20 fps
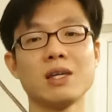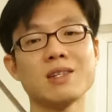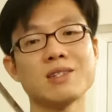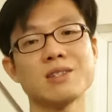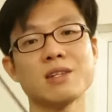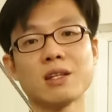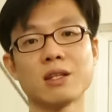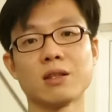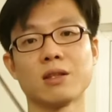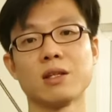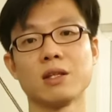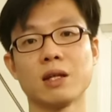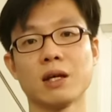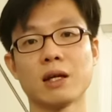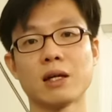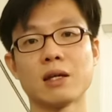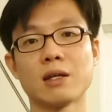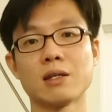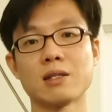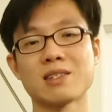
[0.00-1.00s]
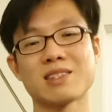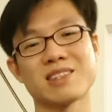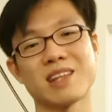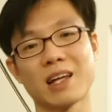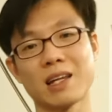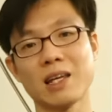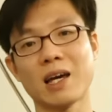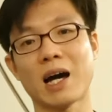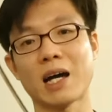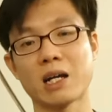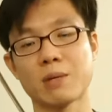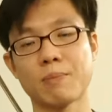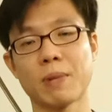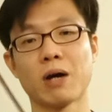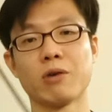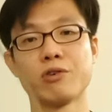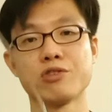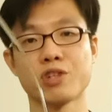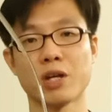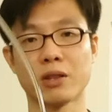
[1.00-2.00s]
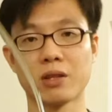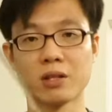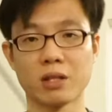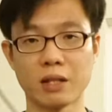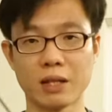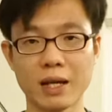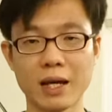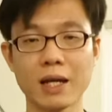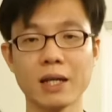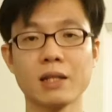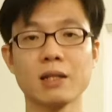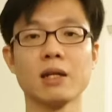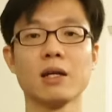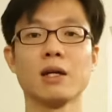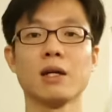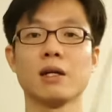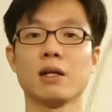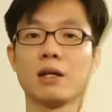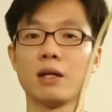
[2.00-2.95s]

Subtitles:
is indeed a slightly higher poundage at 39,